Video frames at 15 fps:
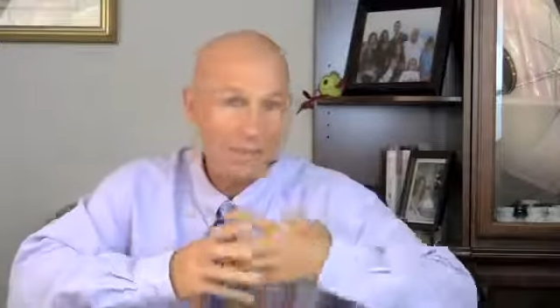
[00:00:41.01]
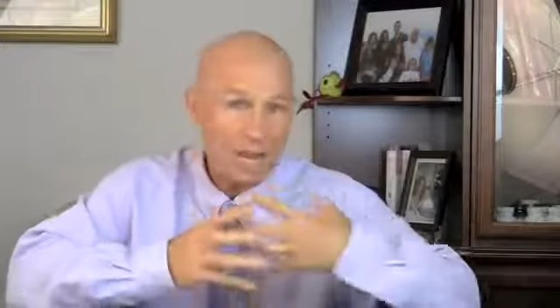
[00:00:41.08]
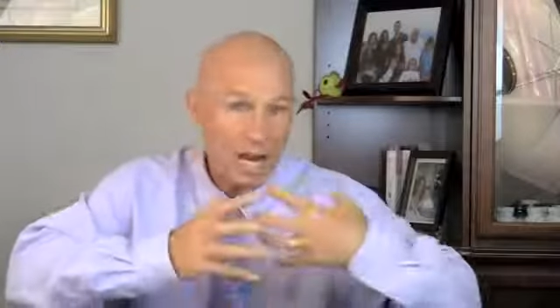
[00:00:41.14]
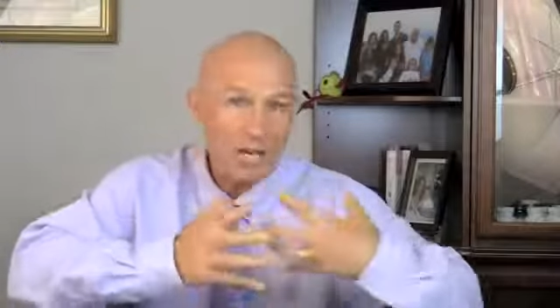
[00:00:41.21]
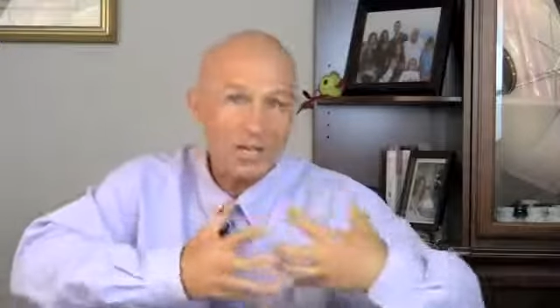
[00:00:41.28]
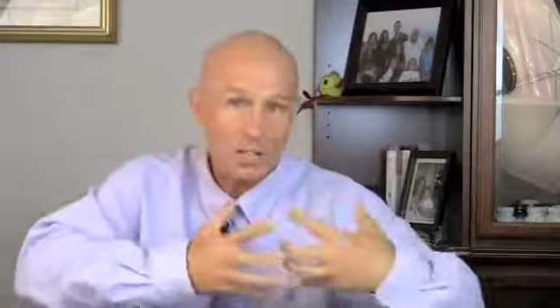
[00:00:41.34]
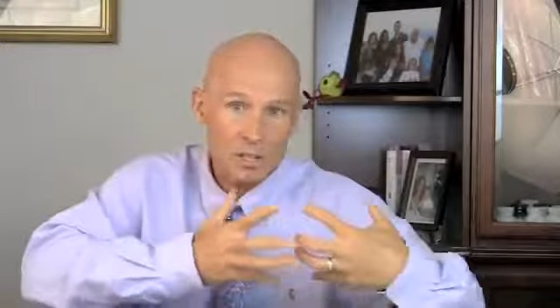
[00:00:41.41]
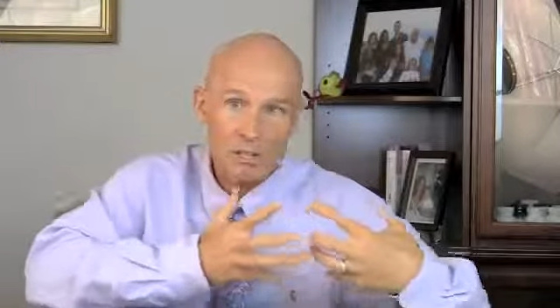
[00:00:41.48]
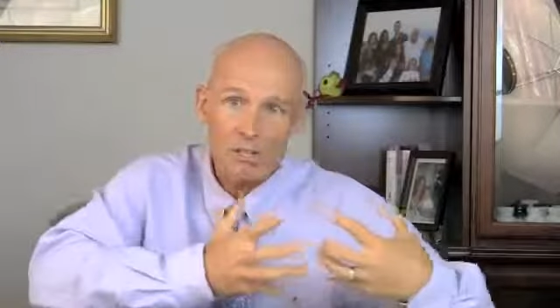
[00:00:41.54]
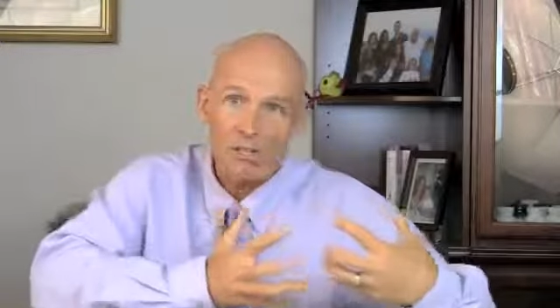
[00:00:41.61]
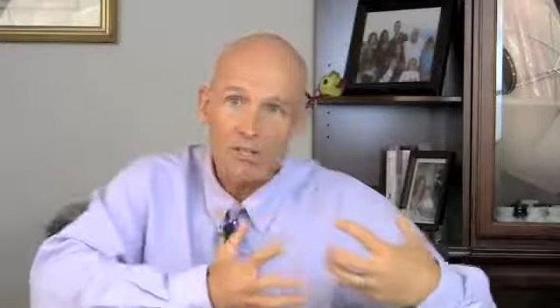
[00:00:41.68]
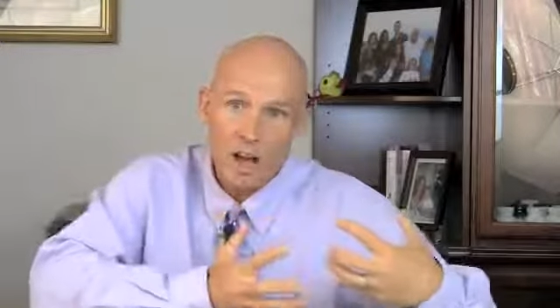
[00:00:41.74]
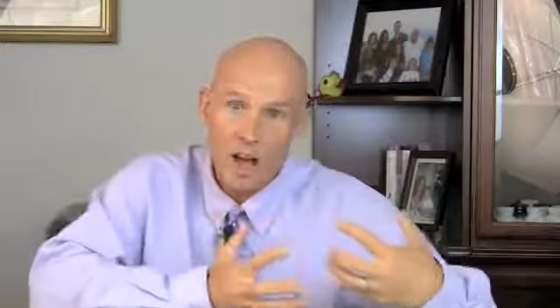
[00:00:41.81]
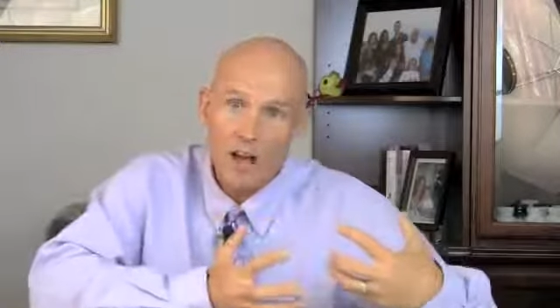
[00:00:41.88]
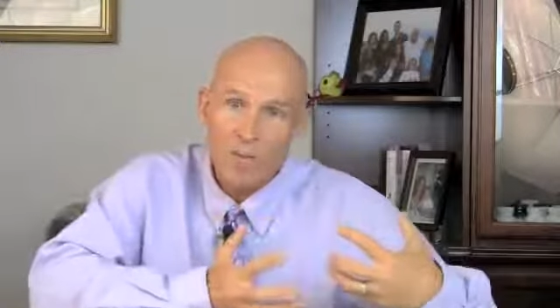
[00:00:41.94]
actually
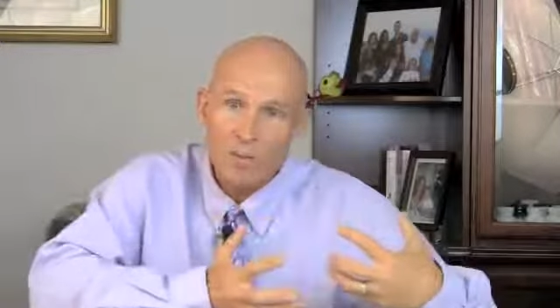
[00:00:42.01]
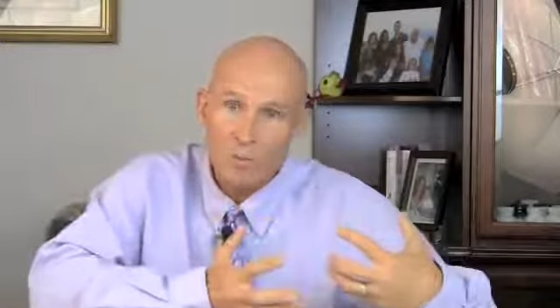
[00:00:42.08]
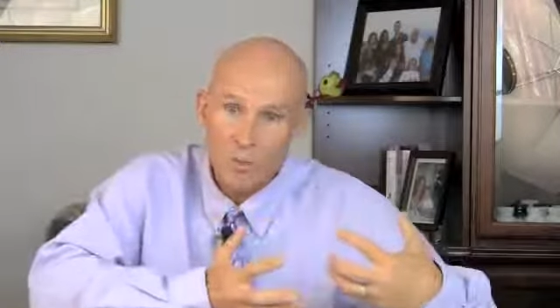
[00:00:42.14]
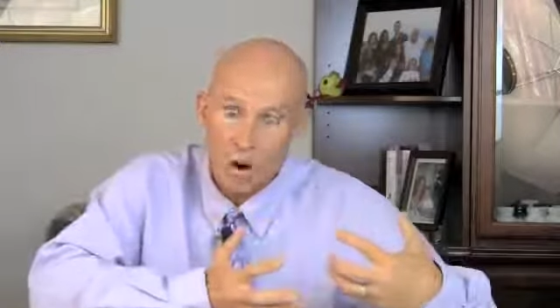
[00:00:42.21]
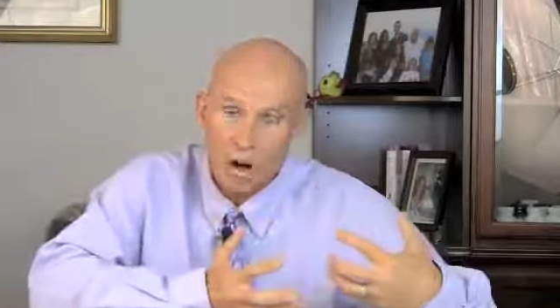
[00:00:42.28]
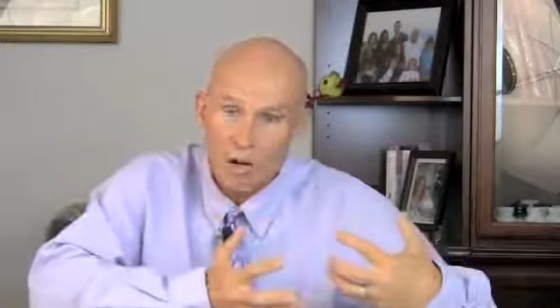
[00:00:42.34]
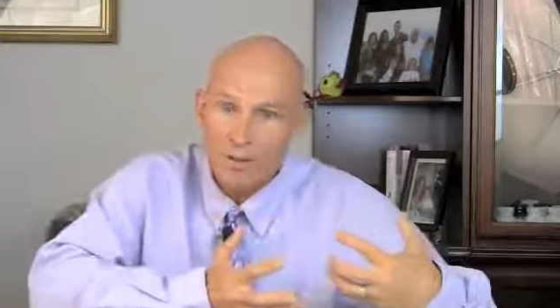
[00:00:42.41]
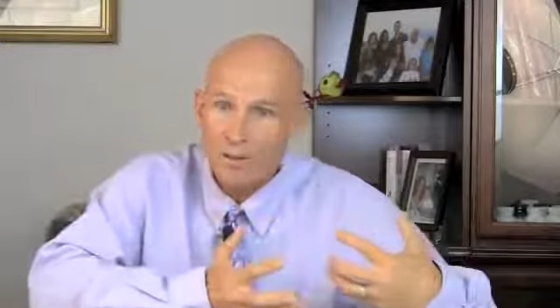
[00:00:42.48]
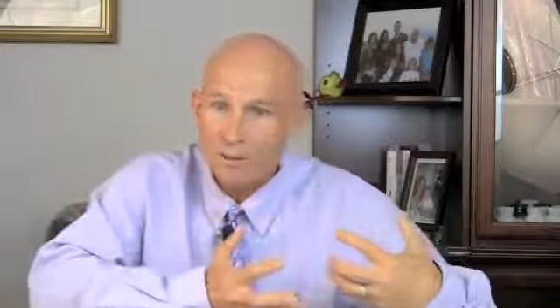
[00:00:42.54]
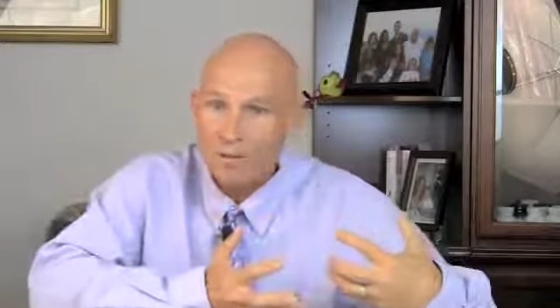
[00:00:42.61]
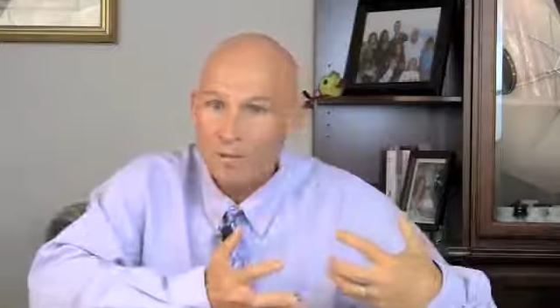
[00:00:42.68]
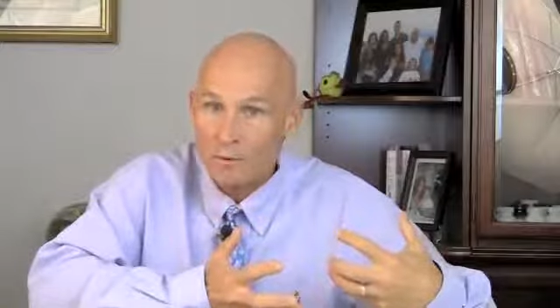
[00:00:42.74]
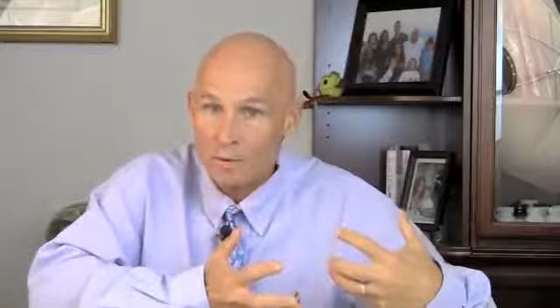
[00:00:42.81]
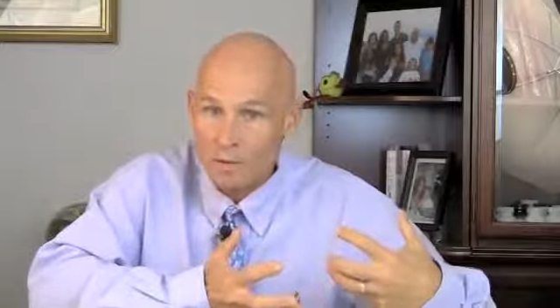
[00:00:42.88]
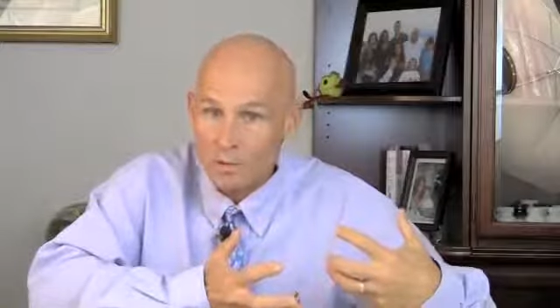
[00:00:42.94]
dissolve in water,
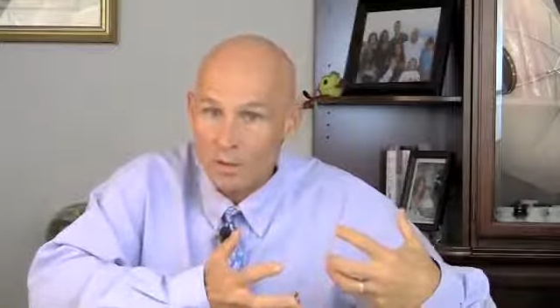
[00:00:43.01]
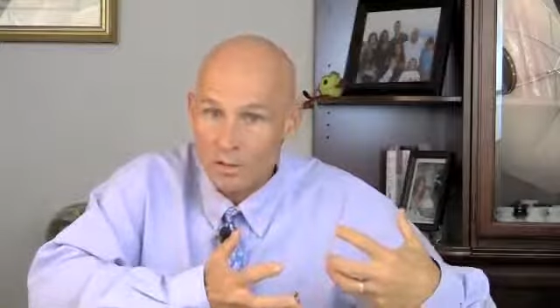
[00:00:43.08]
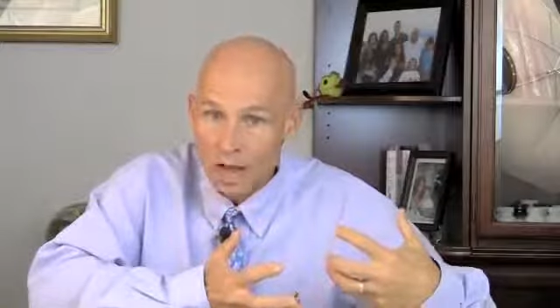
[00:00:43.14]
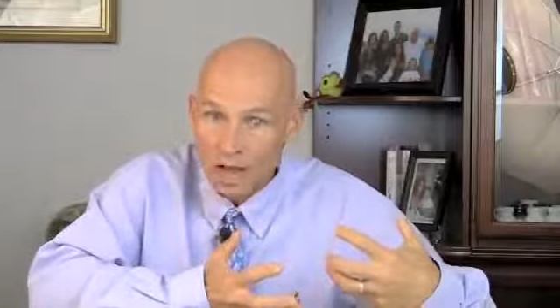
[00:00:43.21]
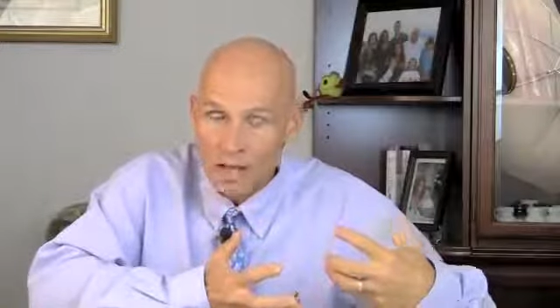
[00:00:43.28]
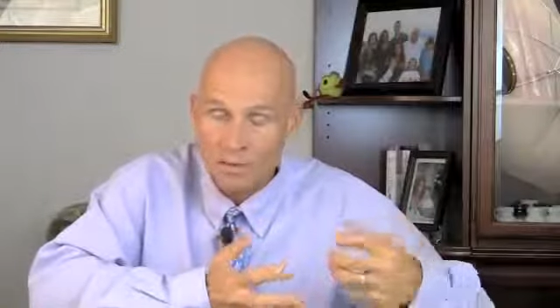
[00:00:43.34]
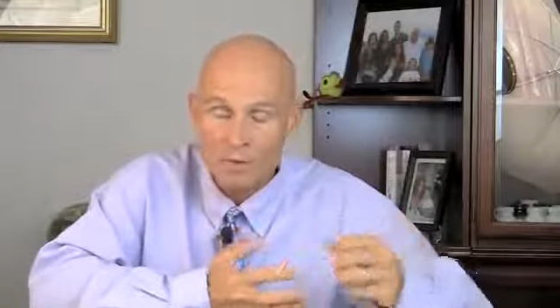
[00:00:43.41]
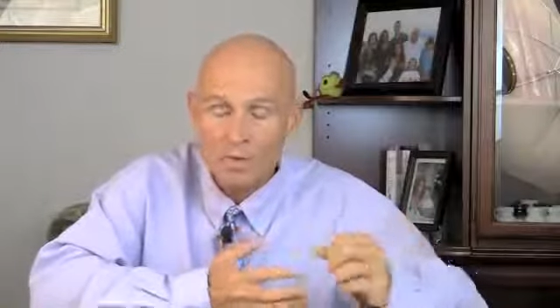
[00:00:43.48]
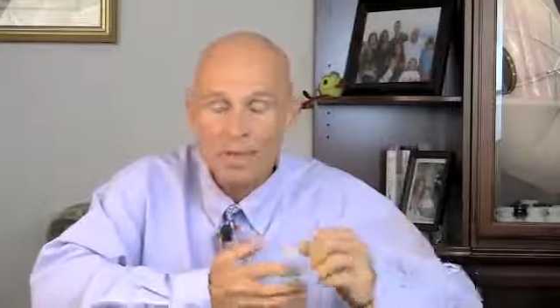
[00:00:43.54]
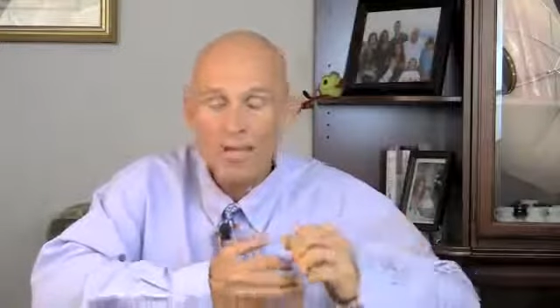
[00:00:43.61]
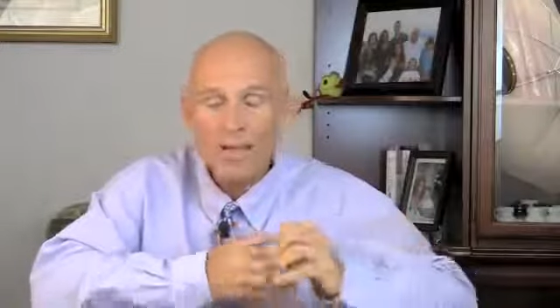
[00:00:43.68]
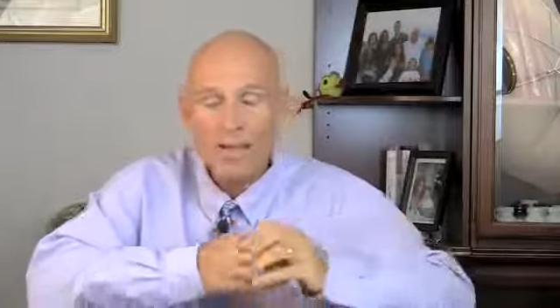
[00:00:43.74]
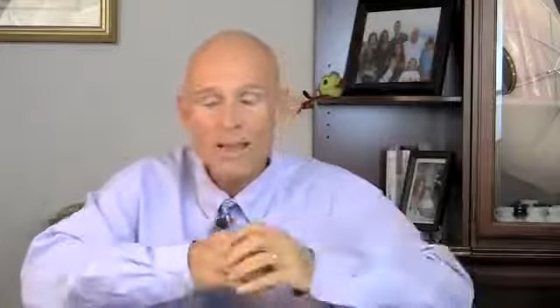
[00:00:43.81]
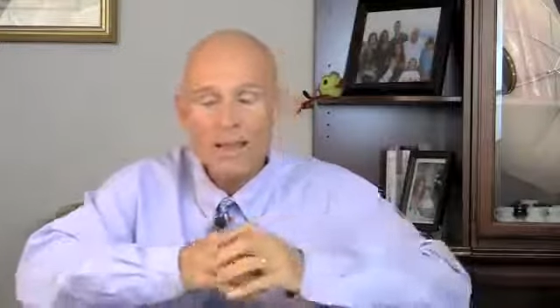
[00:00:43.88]
therefore they're soluble.